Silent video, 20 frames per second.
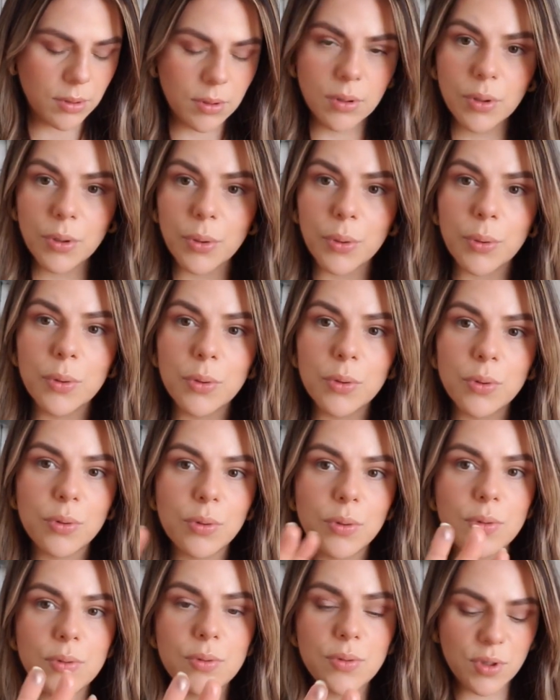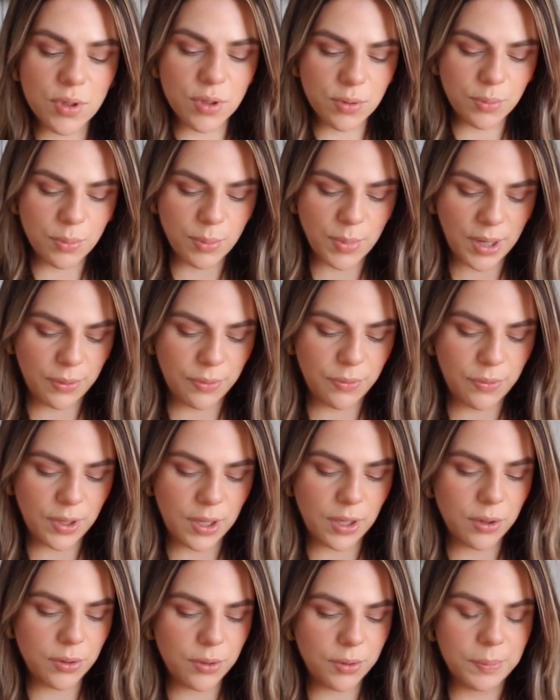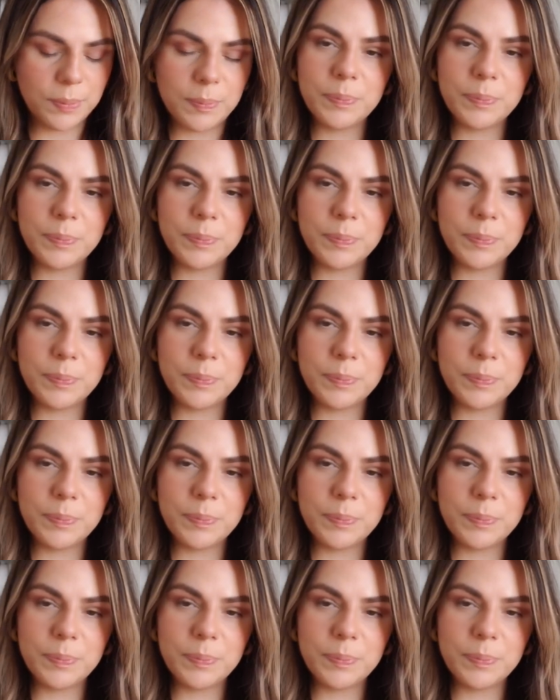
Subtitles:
Going to use my finger.